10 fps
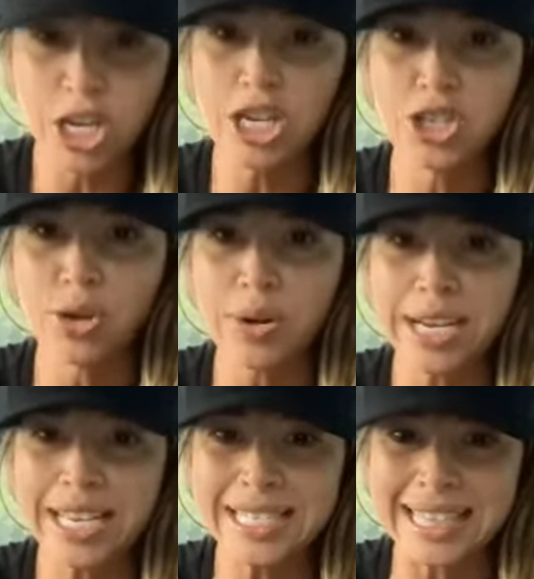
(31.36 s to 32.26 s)

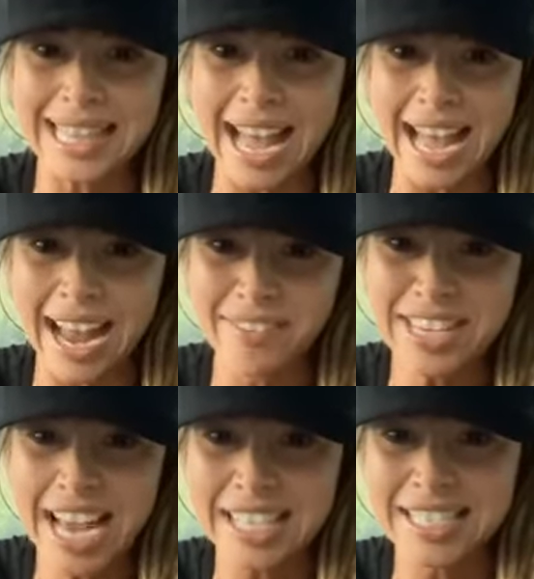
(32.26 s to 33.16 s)
join us live.
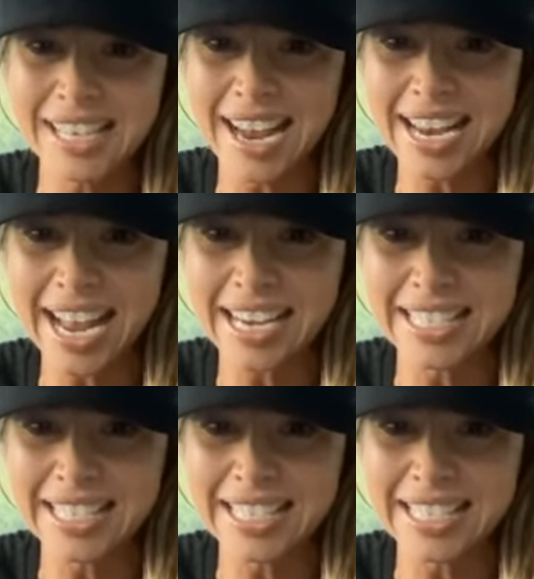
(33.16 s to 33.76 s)
Yes, Diane is